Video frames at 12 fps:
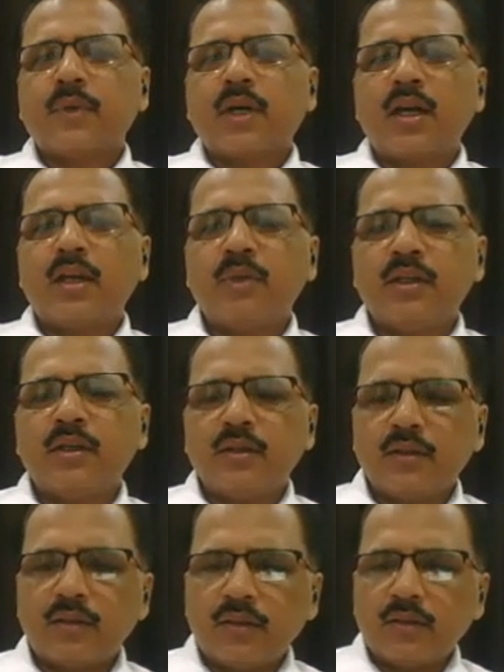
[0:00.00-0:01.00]
I'll
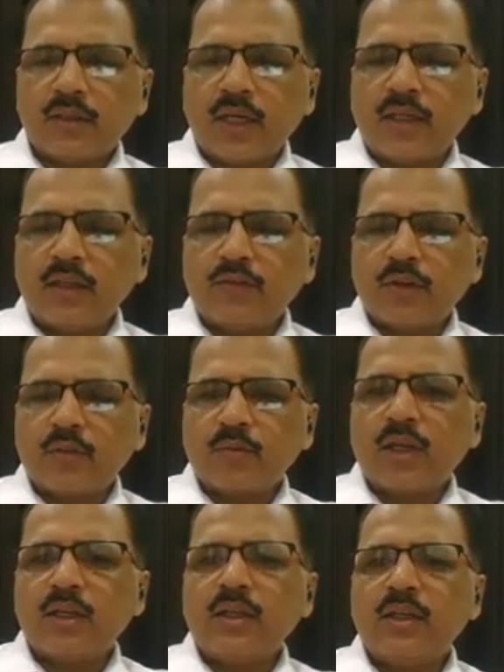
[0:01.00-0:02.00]
be writing a
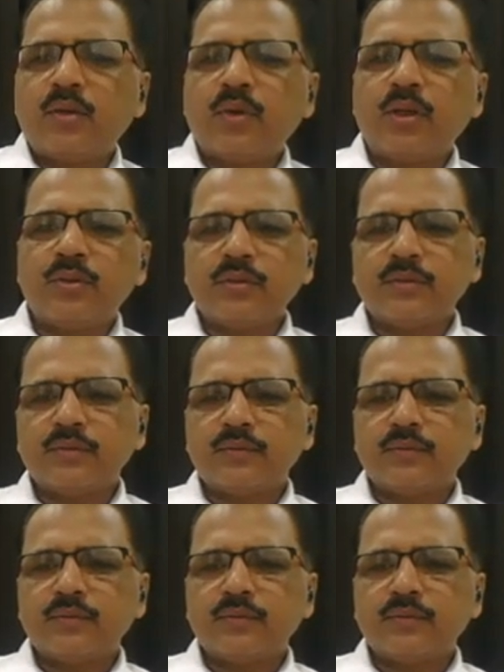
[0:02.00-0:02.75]
formula equal to,